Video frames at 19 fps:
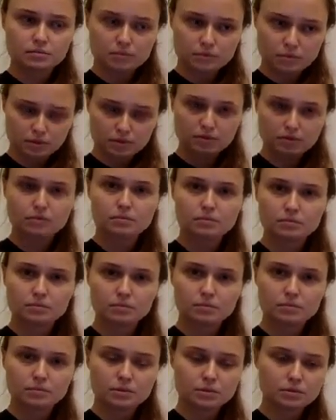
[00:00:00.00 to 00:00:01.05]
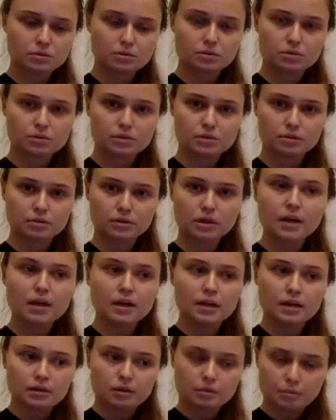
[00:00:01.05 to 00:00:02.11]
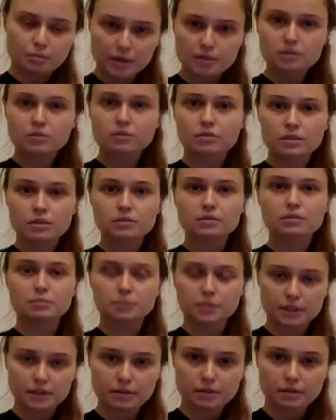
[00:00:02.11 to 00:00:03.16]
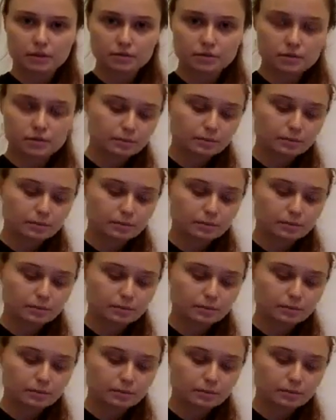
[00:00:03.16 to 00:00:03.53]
in total, better is the playground.